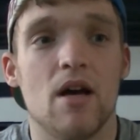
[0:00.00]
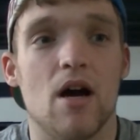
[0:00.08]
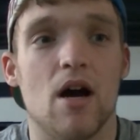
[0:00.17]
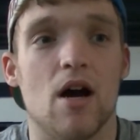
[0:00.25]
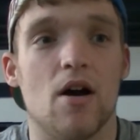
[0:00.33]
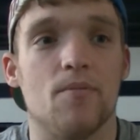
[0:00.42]

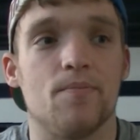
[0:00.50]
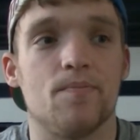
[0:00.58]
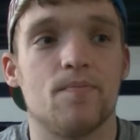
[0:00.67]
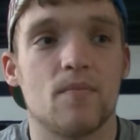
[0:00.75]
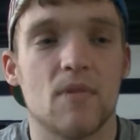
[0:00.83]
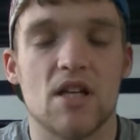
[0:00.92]

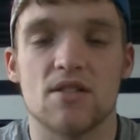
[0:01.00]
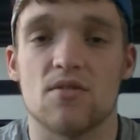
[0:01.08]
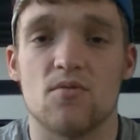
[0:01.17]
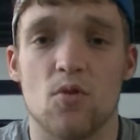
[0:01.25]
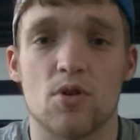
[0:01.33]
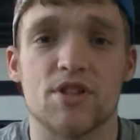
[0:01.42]
because
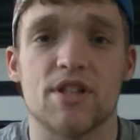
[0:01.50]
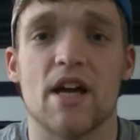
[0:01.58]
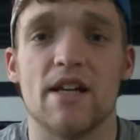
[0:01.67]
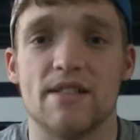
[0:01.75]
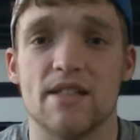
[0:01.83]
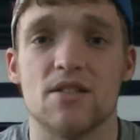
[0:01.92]
unfortunately
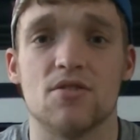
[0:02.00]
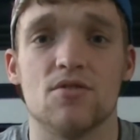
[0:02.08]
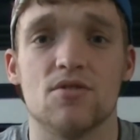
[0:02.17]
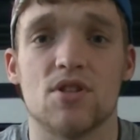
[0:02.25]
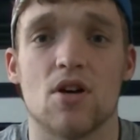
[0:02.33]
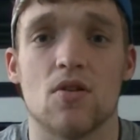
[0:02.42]
I did lose